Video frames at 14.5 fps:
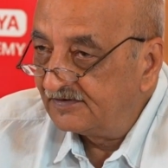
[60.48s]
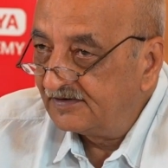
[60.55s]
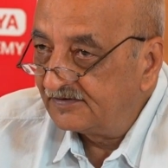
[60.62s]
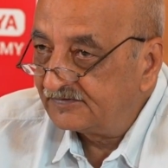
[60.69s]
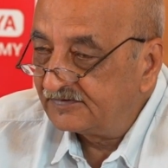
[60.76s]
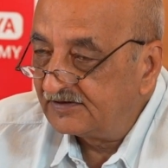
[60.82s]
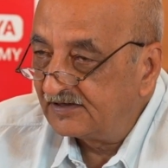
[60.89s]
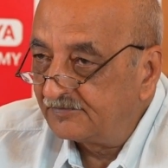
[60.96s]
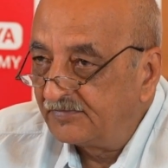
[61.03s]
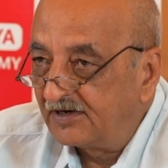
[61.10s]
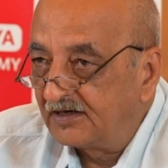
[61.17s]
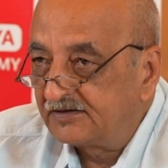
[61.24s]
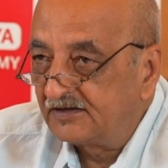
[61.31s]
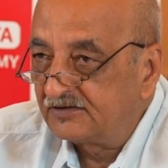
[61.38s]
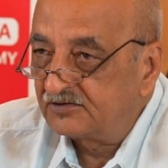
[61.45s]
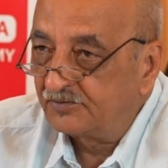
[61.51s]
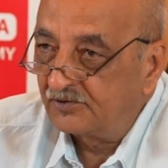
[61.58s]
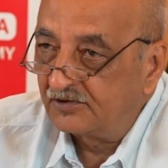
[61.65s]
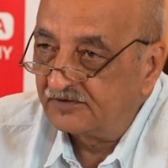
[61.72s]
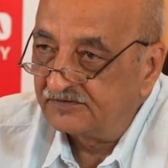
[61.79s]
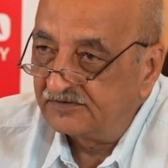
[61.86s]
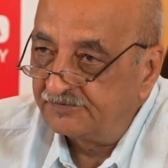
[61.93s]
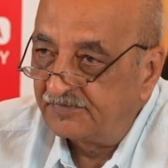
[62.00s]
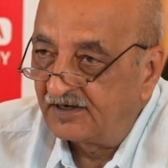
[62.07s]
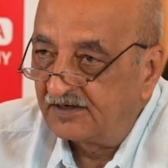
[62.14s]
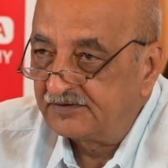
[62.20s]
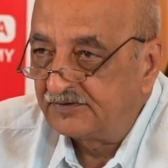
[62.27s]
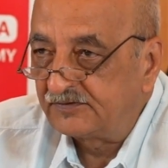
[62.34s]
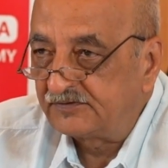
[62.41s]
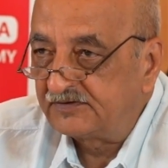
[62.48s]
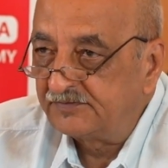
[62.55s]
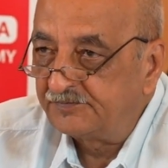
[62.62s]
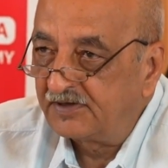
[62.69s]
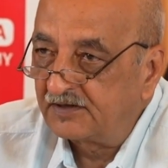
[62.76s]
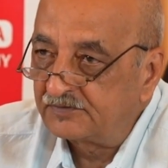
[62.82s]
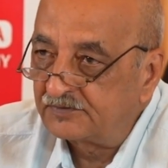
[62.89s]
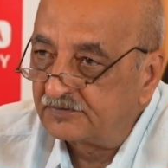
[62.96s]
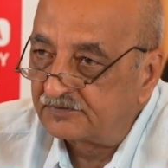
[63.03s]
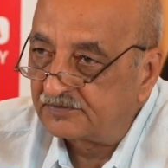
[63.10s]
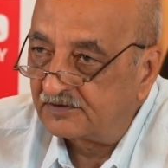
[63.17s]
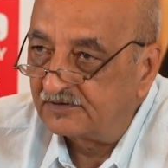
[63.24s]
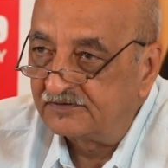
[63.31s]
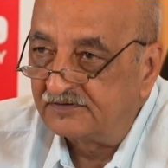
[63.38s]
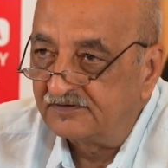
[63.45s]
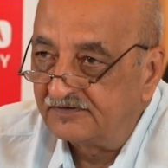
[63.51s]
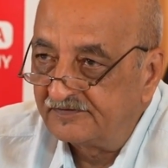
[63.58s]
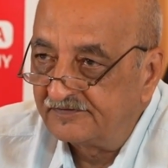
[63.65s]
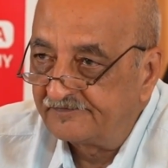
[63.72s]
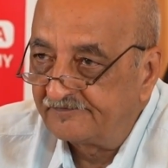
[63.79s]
let's take part anthropology, part history, part sociology.